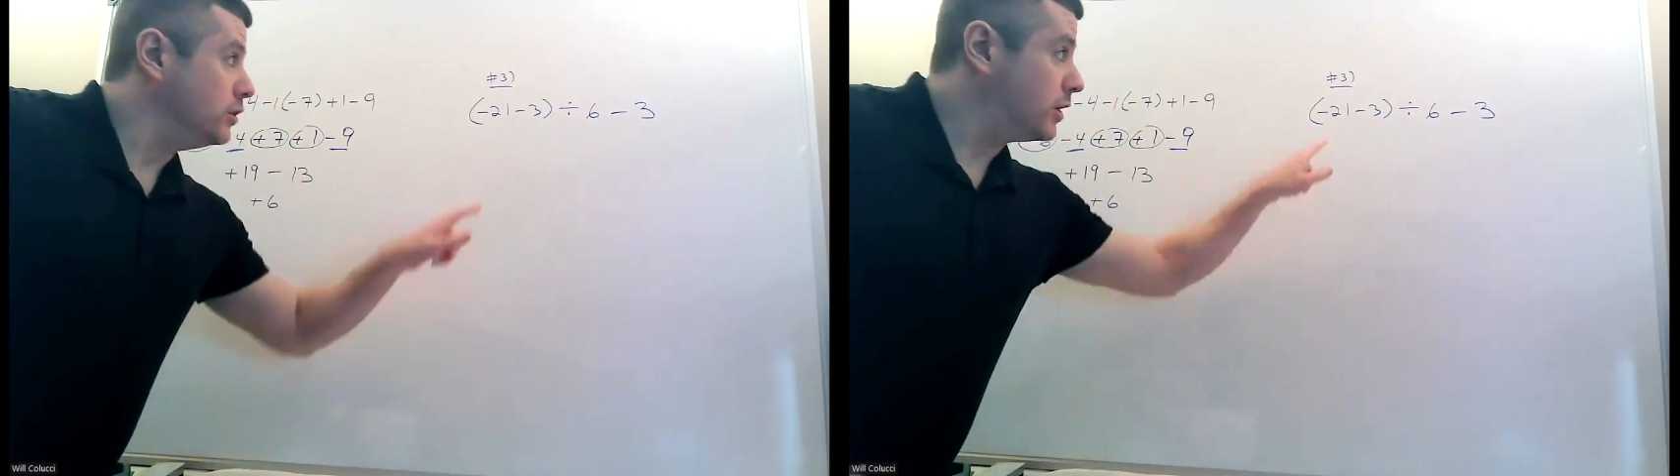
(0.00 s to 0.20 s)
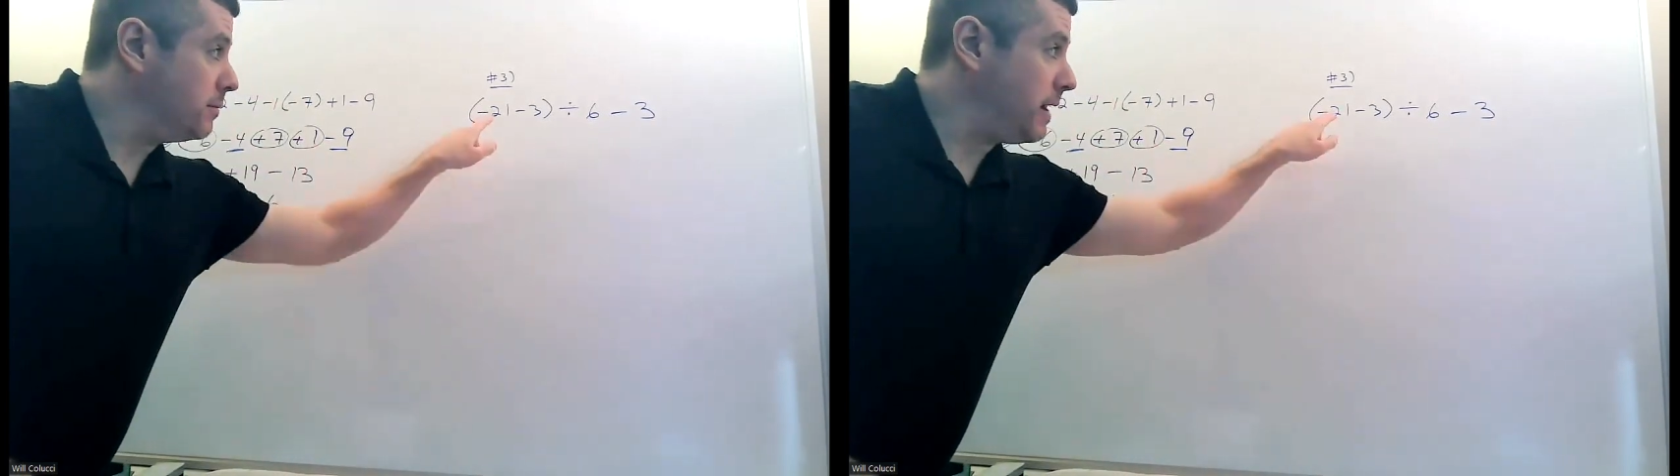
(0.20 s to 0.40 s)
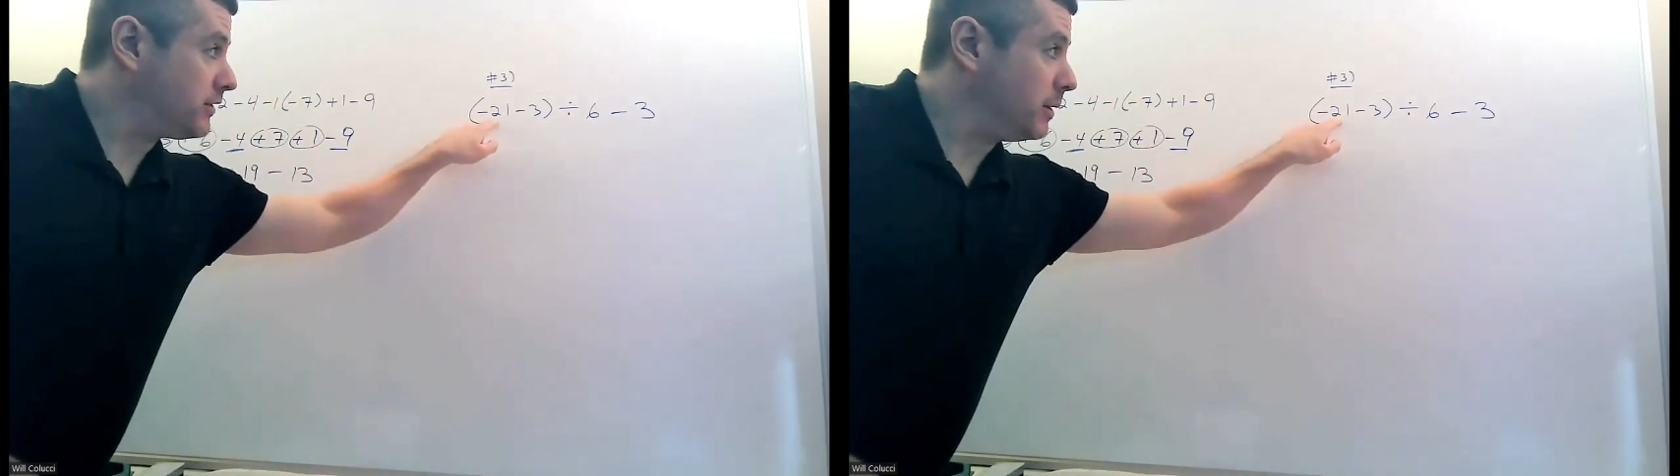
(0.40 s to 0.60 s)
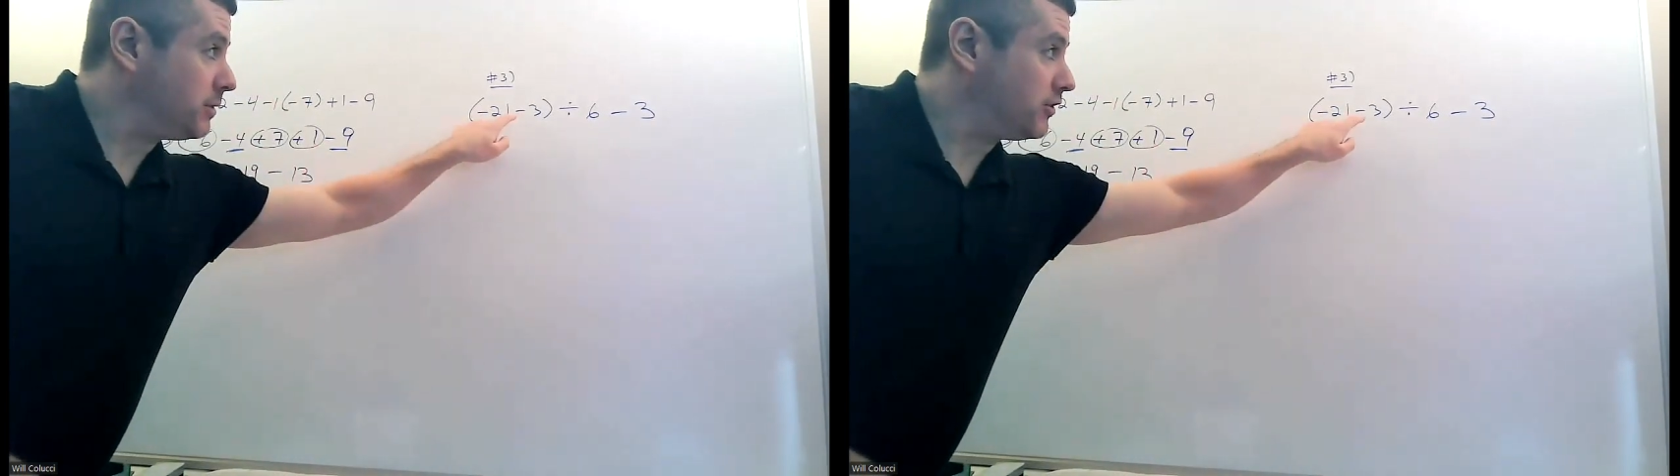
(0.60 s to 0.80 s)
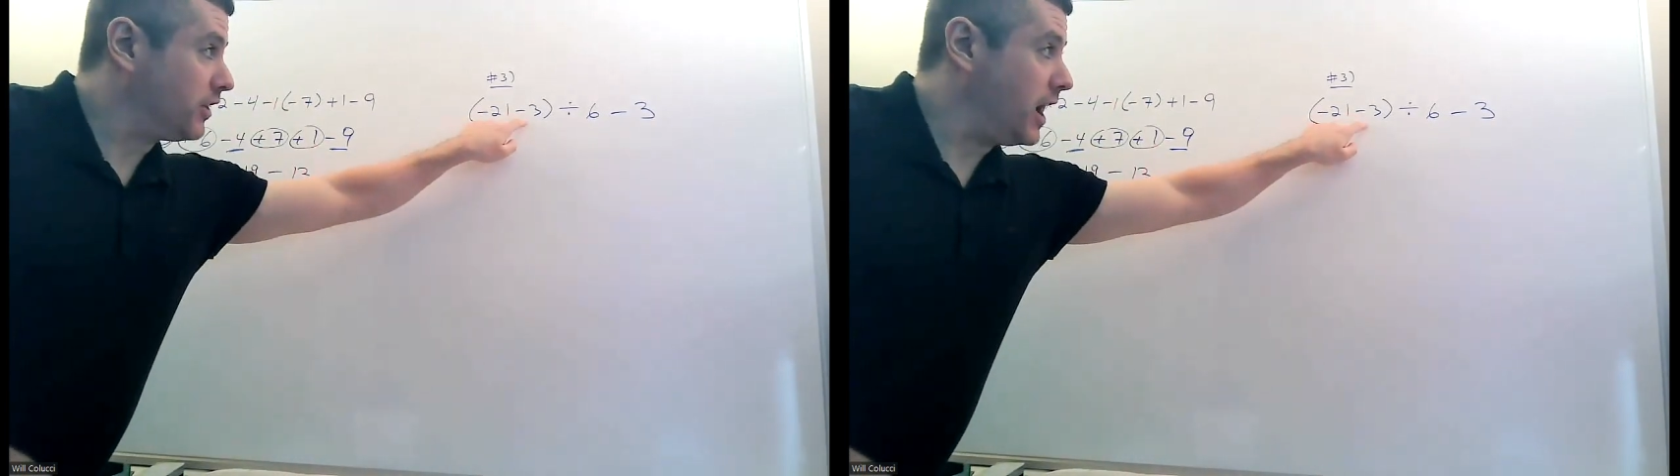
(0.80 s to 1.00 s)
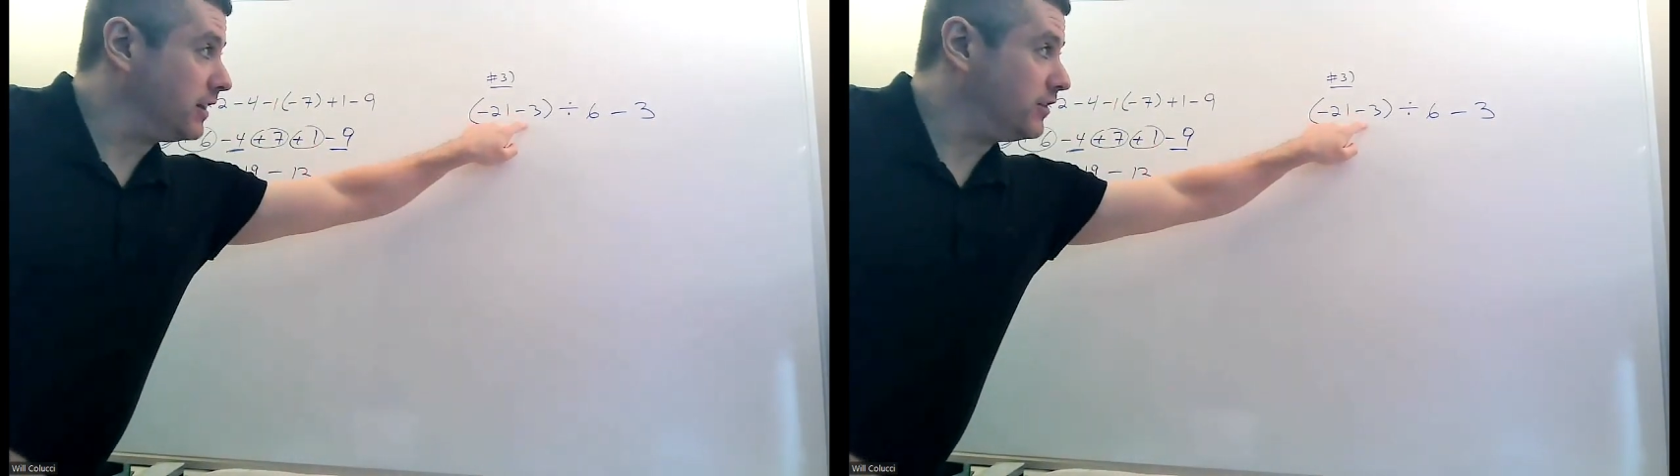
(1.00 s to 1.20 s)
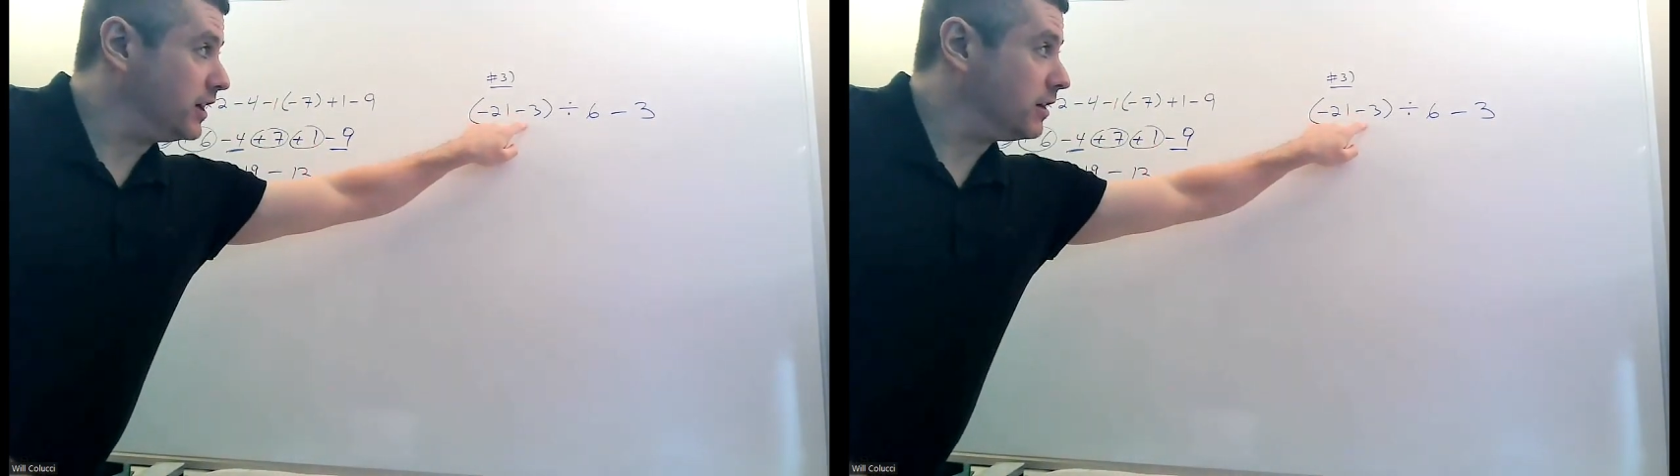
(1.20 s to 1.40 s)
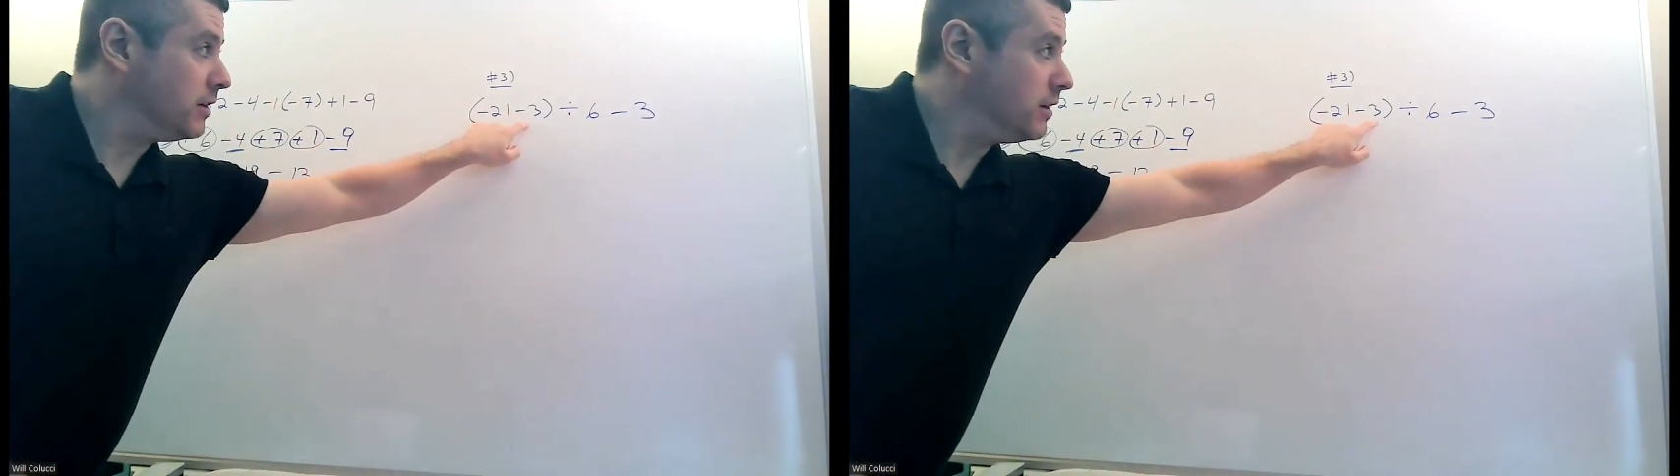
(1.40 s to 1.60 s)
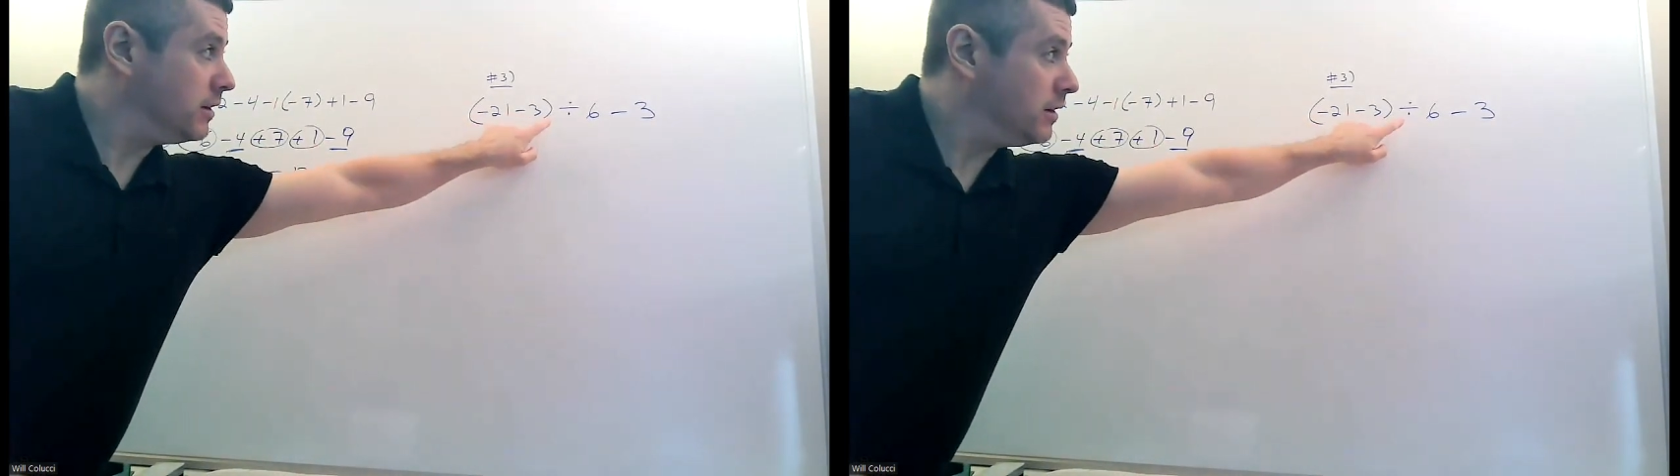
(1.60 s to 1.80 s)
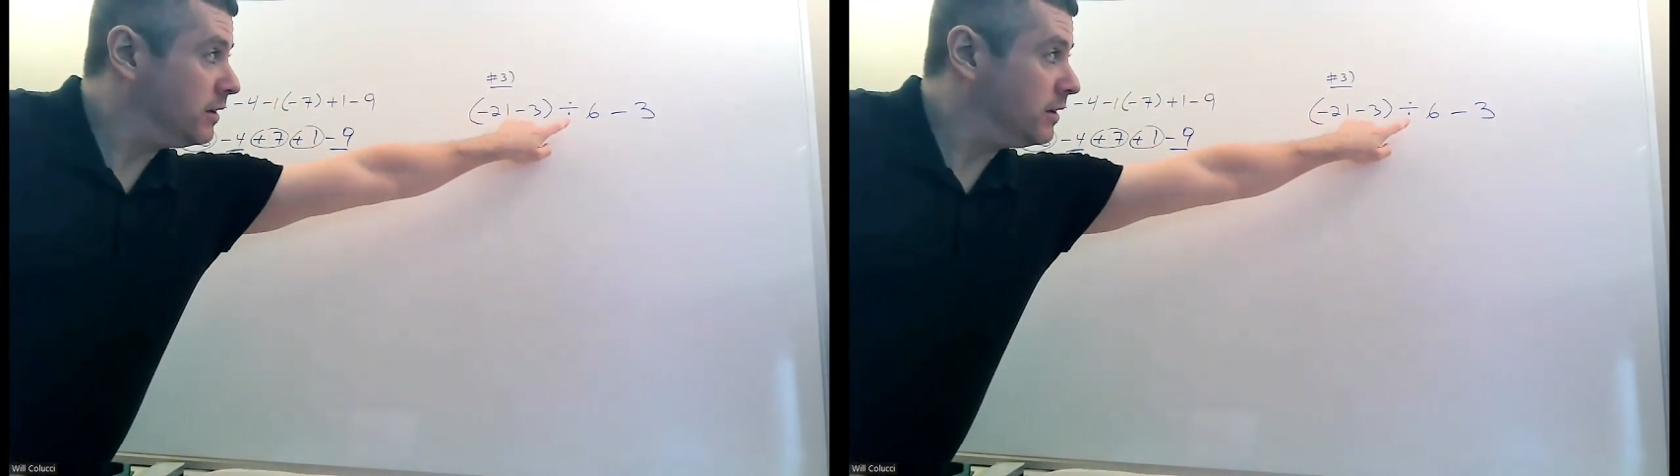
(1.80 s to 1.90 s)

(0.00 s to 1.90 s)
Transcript: You could mess up the signs here.